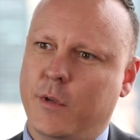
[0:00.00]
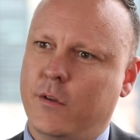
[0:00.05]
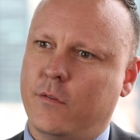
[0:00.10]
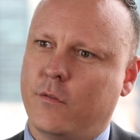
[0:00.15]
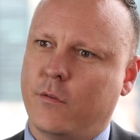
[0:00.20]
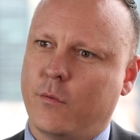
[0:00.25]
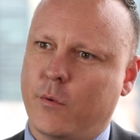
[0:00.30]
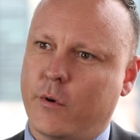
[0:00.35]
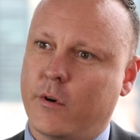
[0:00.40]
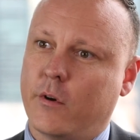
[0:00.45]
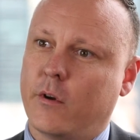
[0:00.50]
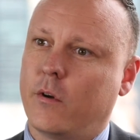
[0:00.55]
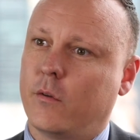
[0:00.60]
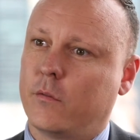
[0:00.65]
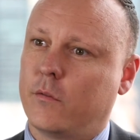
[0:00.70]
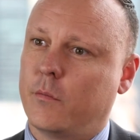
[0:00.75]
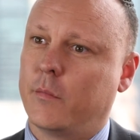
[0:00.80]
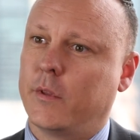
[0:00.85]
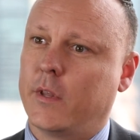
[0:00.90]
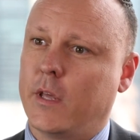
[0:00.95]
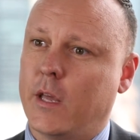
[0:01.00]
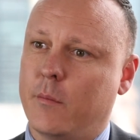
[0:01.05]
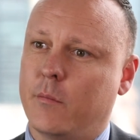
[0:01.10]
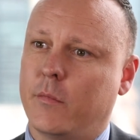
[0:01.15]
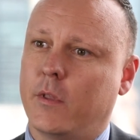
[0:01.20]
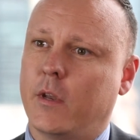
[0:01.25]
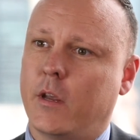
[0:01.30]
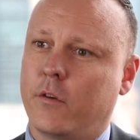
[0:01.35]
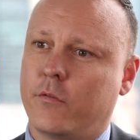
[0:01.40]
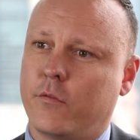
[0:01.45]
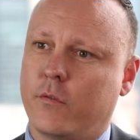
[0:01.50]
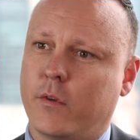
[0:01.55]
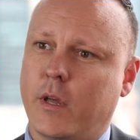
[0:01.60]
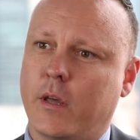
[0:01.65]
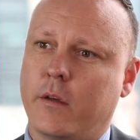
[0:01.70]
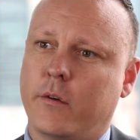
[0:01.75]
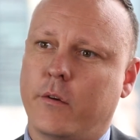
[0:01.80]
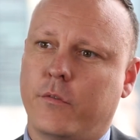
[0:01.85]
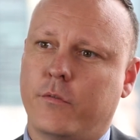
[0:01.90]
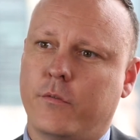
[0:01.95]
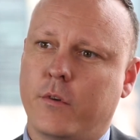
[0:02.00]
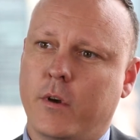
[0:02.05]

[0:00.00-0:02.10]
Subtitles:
me to where I ultimately am at the National Gallery of